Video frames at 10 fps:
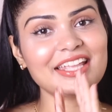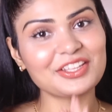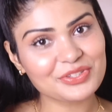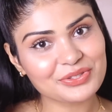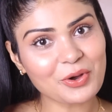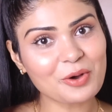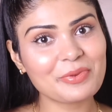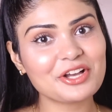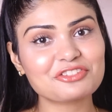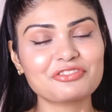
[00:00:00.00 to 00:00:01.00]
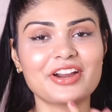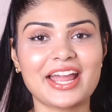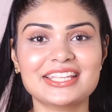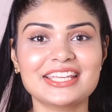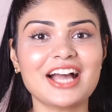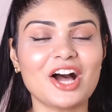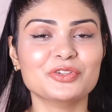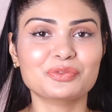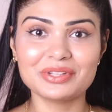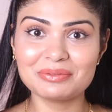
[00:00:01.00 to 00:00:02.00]
Thank you so much for hanging
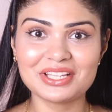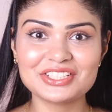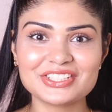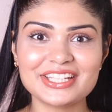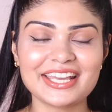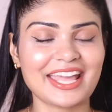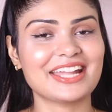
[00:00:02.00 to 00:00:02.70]
out with me today,